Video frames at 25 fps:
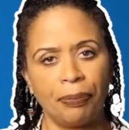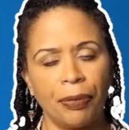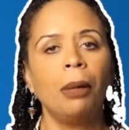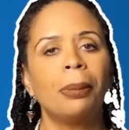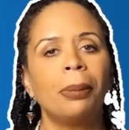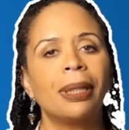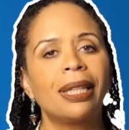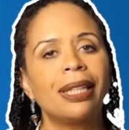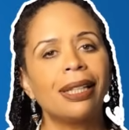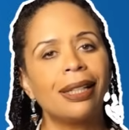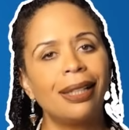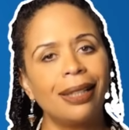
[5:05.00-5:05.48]
But
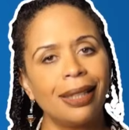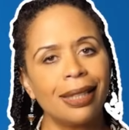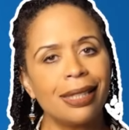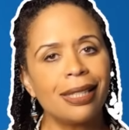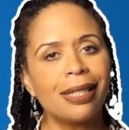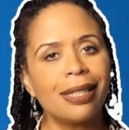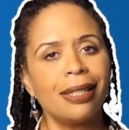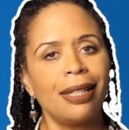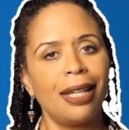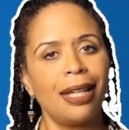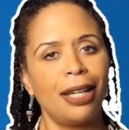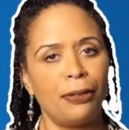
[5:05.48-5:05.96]
the
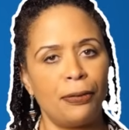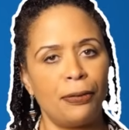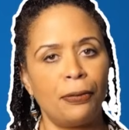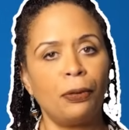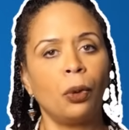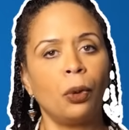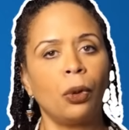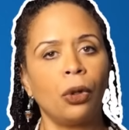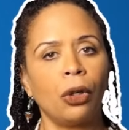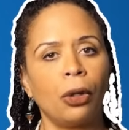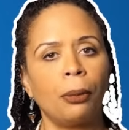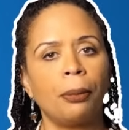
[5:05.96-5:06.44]
glycinate
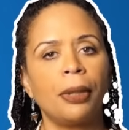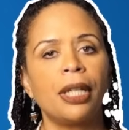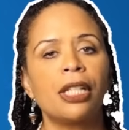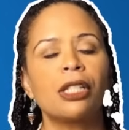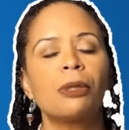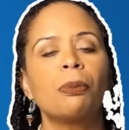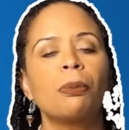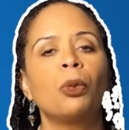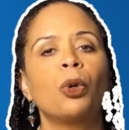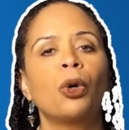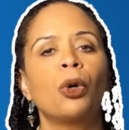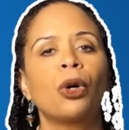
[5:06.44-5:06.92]
form is
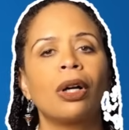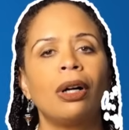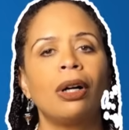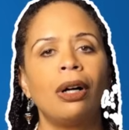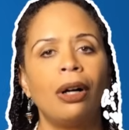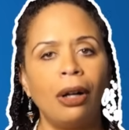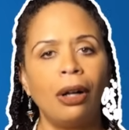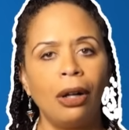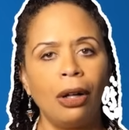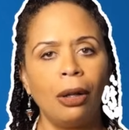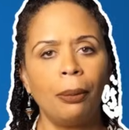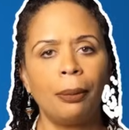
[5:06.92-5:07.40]
more
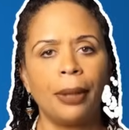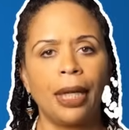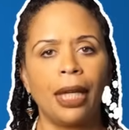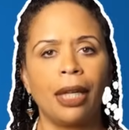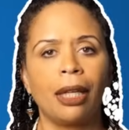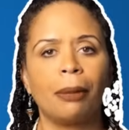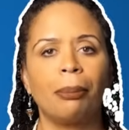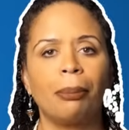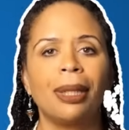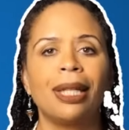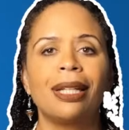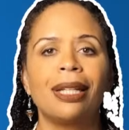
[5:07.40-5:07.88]
calming
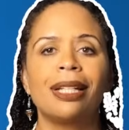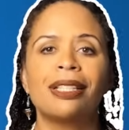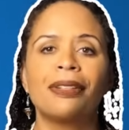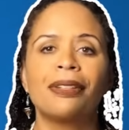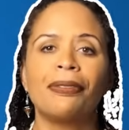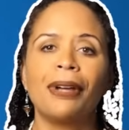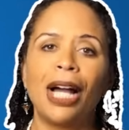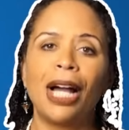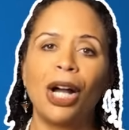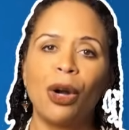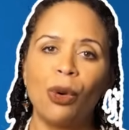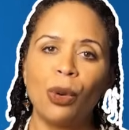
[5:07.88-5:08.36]
because of
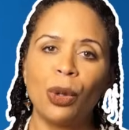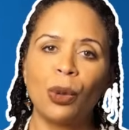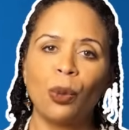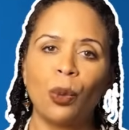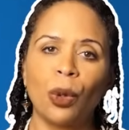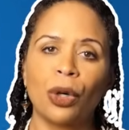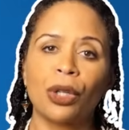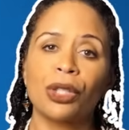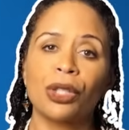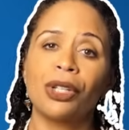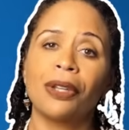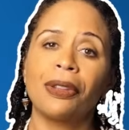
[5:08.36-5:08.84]
how it
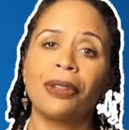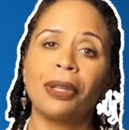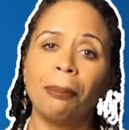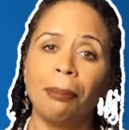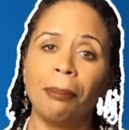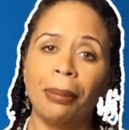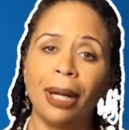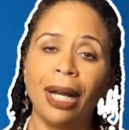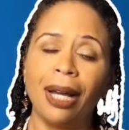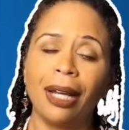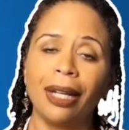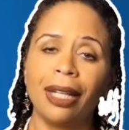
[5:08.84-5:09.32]
works on the
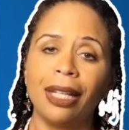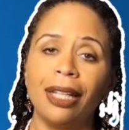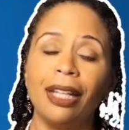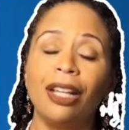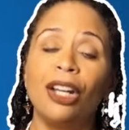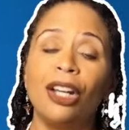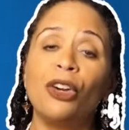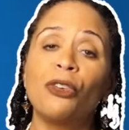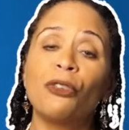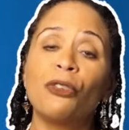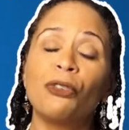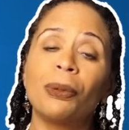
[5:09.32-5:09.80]
body
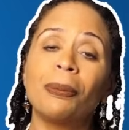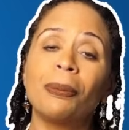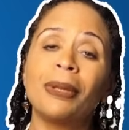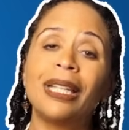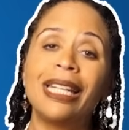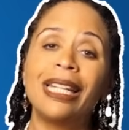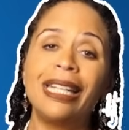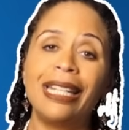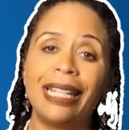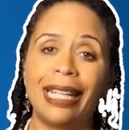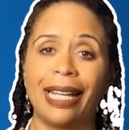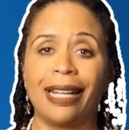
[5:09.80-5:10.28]
from the
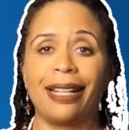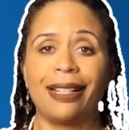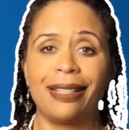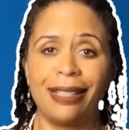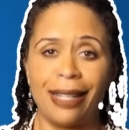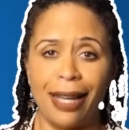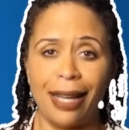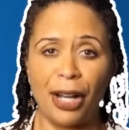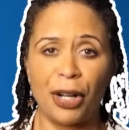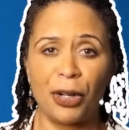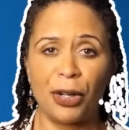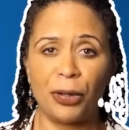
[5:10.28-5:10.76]
neck
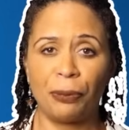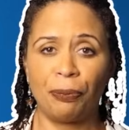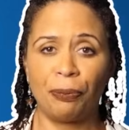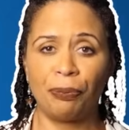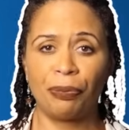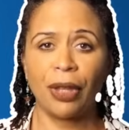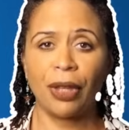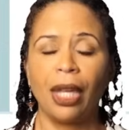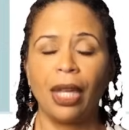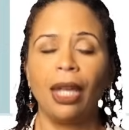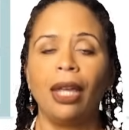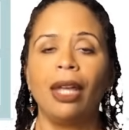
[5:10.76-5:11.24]
down.
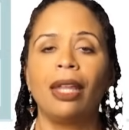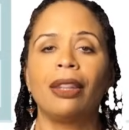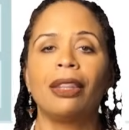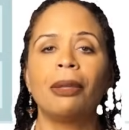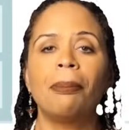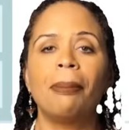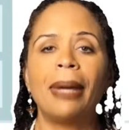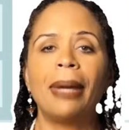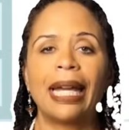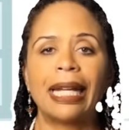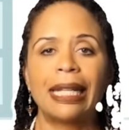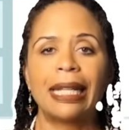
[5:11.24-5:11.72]
The
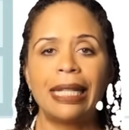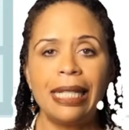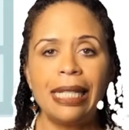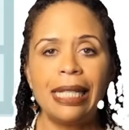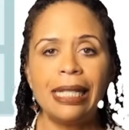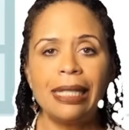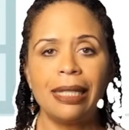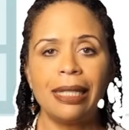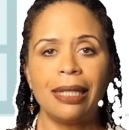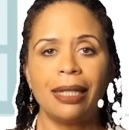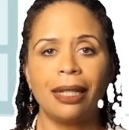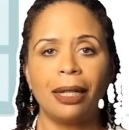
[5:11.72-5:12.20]

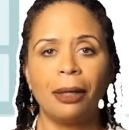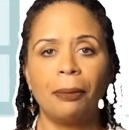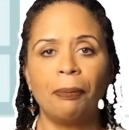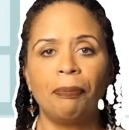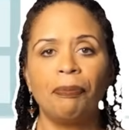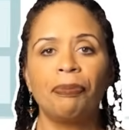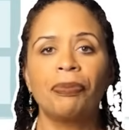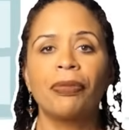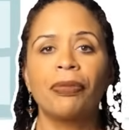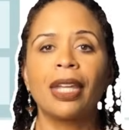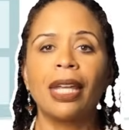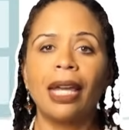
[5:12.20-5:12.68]
magnesium
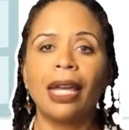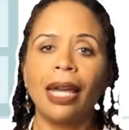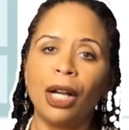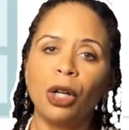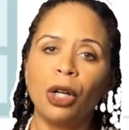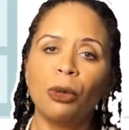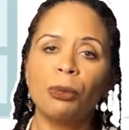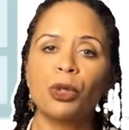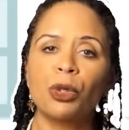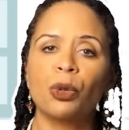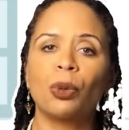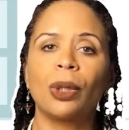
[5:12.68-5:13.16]

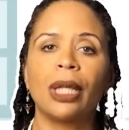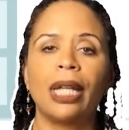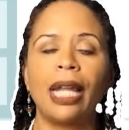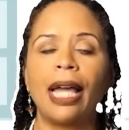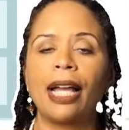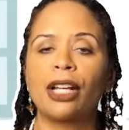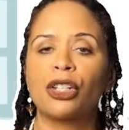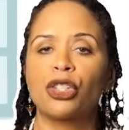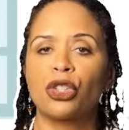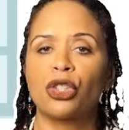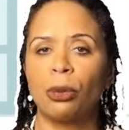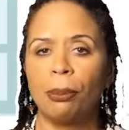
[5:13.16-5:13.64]
helps
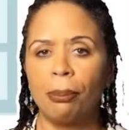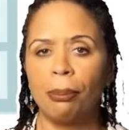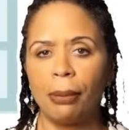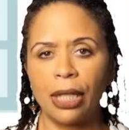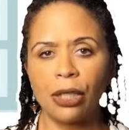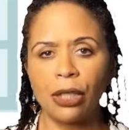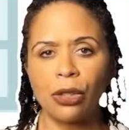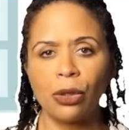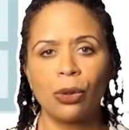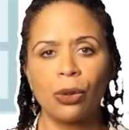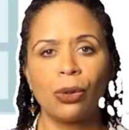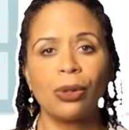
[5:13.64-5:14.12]
relax your
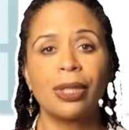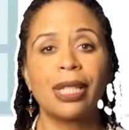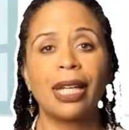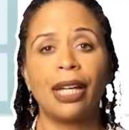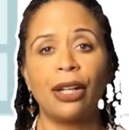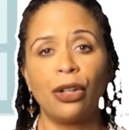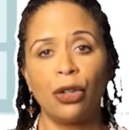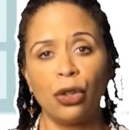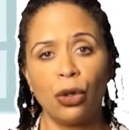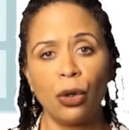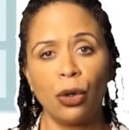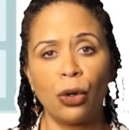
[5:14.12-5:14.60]
muscles
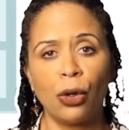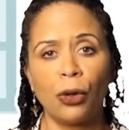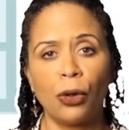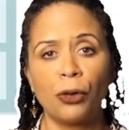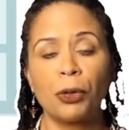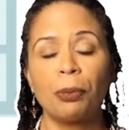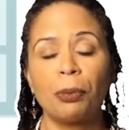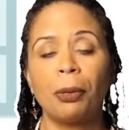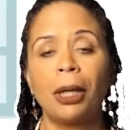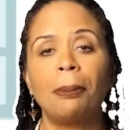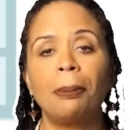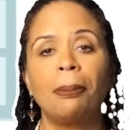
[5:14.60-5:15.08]
and nerves
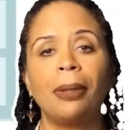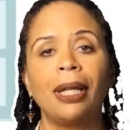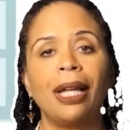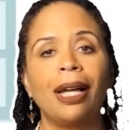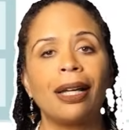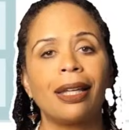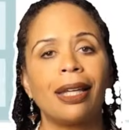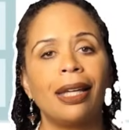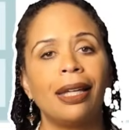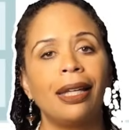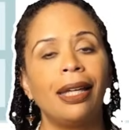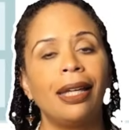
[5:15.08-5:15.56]
by
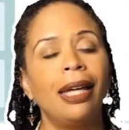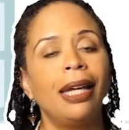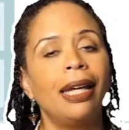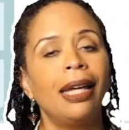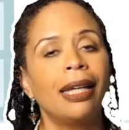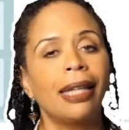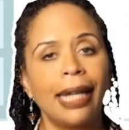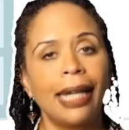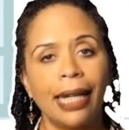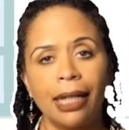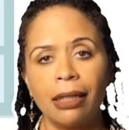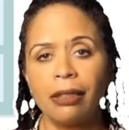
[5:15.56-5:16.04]
blocking
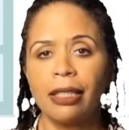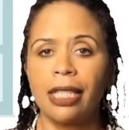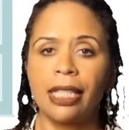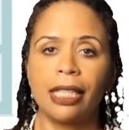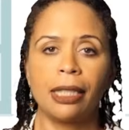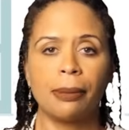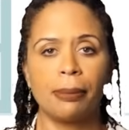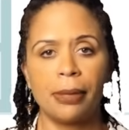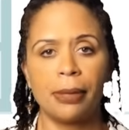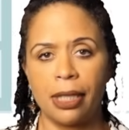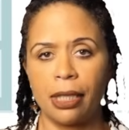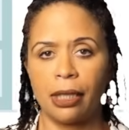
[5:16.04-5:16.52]

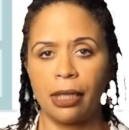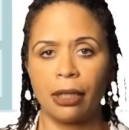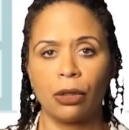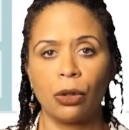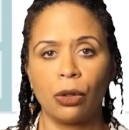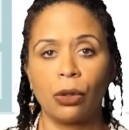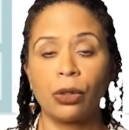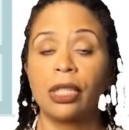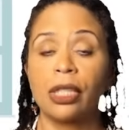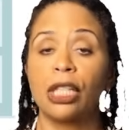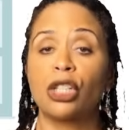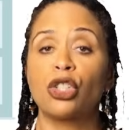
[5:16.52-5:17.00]
calcium
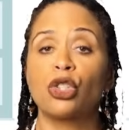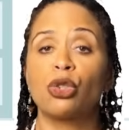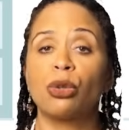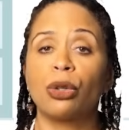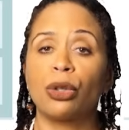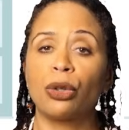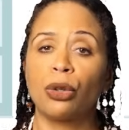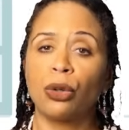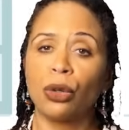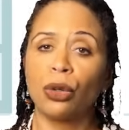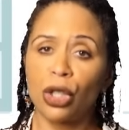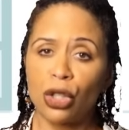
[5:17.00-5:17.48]
signals that
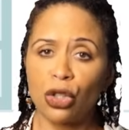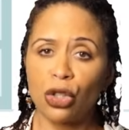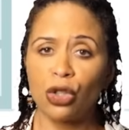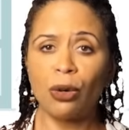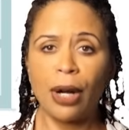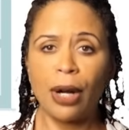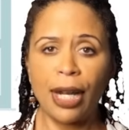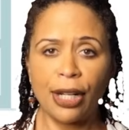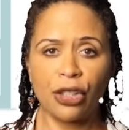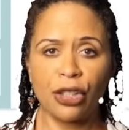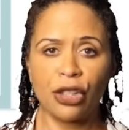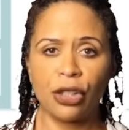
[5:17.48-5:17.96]
trigger
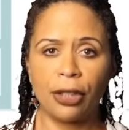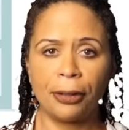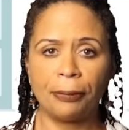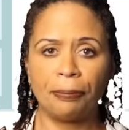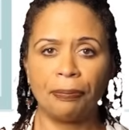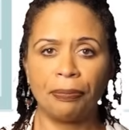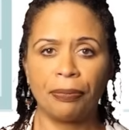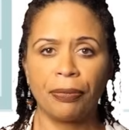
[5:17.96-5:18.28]
contraction.